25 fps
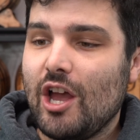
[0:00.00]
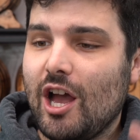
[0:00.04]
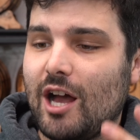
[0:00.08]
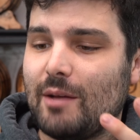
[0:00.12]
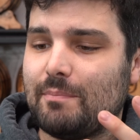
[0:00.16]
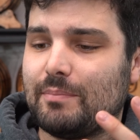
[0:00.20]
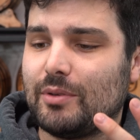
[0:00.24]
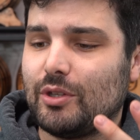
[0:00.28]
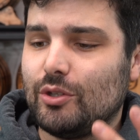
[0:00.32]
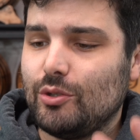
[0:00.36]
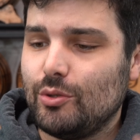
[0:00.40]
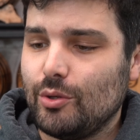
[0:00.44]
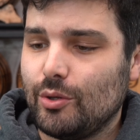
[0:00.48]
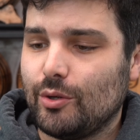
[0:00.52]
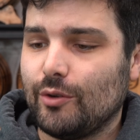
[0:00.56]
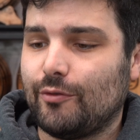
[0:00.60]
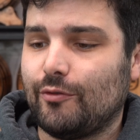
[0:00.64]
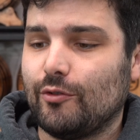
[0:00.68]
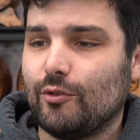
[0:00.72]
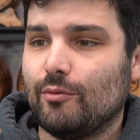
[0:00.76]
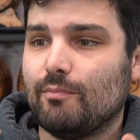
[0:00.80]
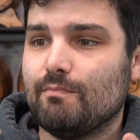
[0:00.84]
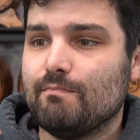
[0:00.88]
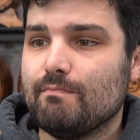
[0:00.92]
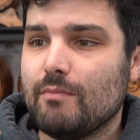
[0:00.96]
A
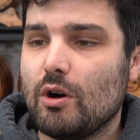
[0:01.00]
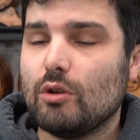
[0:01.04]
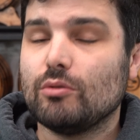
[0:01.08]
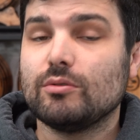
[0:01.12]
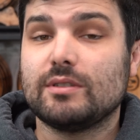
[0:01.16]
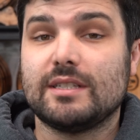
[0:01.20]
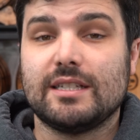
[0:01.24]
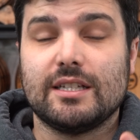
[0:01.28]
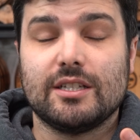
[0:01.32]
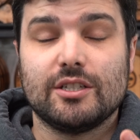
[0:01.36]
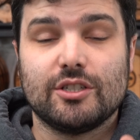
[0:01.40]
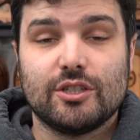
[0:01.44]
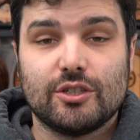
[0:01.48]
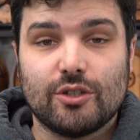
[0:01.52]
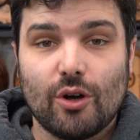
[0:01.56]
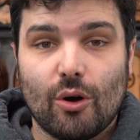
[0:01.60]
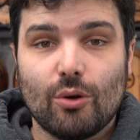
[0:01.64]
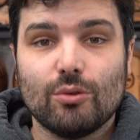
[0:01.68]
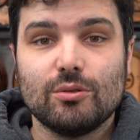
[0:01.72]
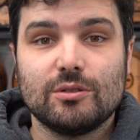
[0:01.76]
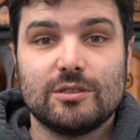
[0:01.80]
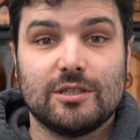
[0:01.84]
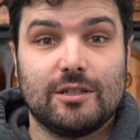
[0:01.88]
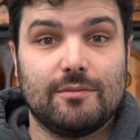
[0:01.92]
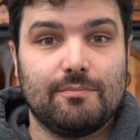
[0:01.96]
beautiful, malty,
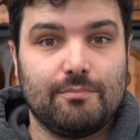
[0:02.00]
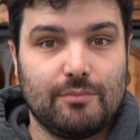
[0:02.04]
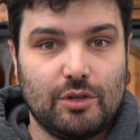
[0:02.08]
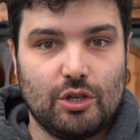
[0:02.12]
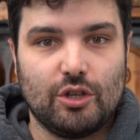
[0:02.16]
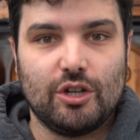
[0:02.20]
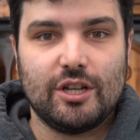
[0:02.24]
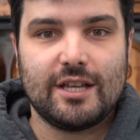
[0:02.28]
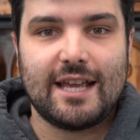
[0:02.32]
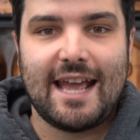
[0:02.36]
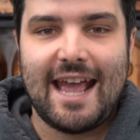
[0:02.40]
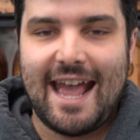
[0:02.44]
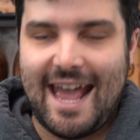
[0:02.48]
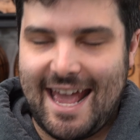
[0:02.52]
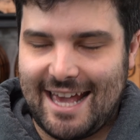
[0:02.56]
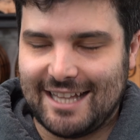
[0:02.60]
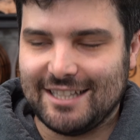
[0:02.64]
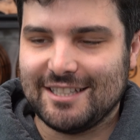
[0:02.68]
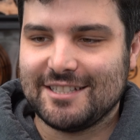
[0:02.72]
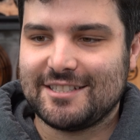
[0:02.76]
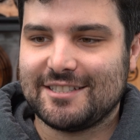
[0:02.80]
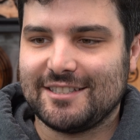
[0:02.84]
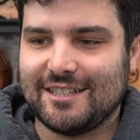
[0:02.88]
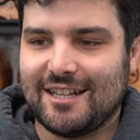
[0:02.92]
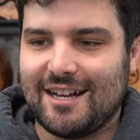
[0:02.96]
golden Munich
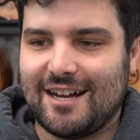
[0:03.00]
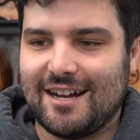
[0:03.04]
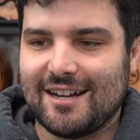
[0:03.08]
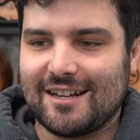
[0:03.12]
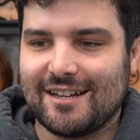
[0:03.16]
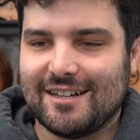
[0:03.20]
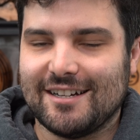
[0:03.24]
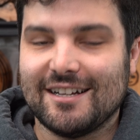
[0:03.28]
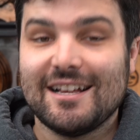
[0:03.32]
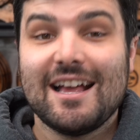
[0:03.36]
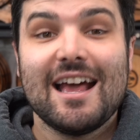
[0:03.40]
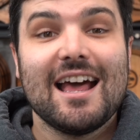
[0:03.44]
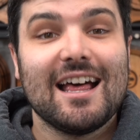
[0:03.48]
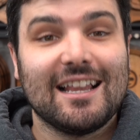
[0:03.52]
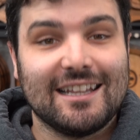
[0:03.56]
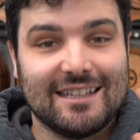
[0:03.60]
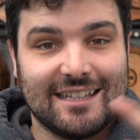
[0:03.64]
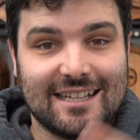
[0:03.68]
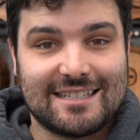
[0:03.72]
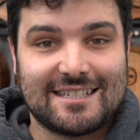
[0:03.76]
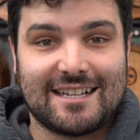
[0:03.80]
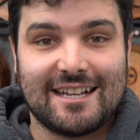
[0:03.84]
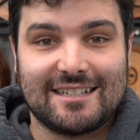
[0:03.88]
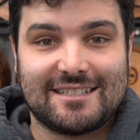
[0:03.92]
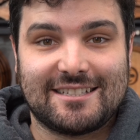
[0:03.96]
Helles Lager.
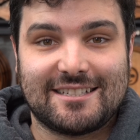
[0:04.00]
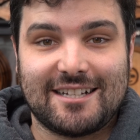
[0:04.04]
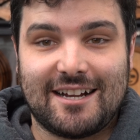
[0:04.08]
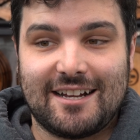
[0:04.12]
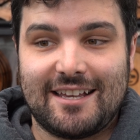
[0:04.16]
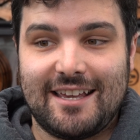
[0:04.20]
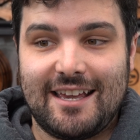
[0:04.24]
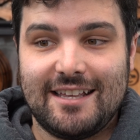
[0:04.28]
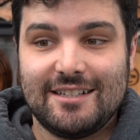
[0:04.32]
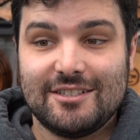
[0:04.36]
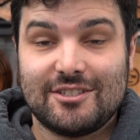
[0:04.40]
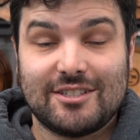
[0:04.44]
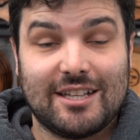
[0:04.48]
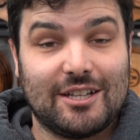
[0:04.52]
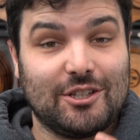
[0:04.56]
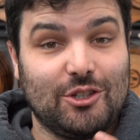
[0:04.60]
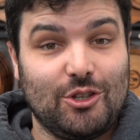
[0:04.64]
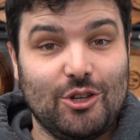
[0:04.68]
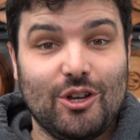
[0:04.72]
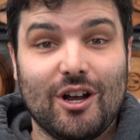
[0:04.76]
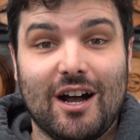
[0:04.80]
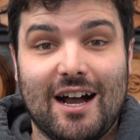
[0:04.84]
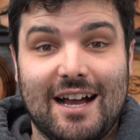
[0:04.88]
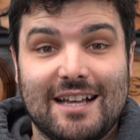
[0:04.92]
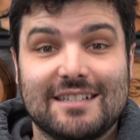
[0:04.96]
Let's get stuck in so that
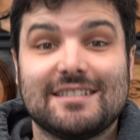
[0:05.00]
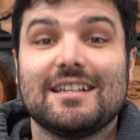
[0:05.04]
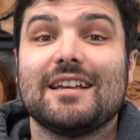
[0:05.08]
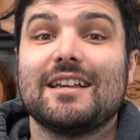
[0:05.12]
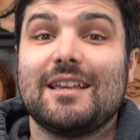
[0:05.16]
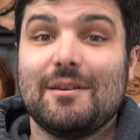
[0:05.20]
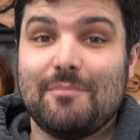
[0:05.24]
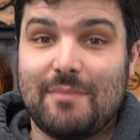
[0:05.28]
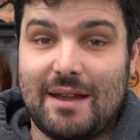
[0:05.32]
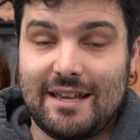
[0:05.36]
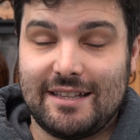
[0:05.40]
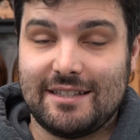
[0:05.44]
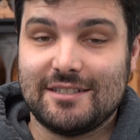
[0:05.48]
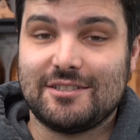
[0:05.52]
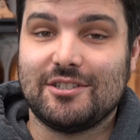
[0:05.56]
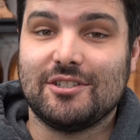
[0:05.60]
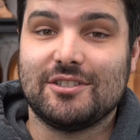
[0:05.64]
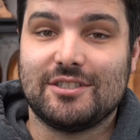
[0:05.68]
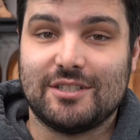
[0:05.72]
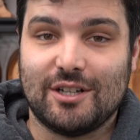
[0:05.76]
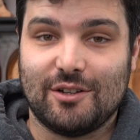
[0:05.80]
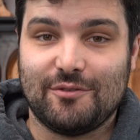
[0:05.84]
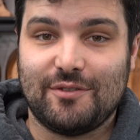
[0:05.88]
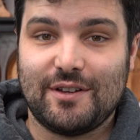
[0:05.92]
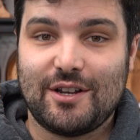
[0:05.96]
you guys can make this
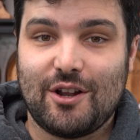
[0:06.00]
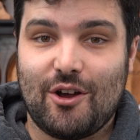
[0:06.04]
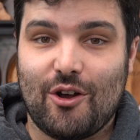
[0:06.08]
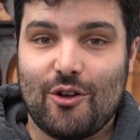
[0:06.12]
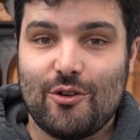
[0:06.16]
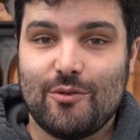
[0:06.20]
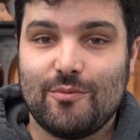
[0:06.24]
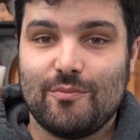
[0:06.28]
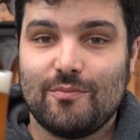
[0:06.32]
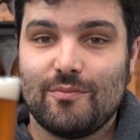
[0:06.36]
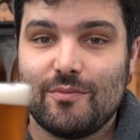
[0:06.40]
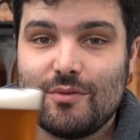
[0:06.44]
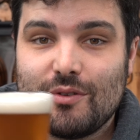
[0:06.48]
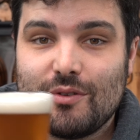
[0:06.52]
yourself at home.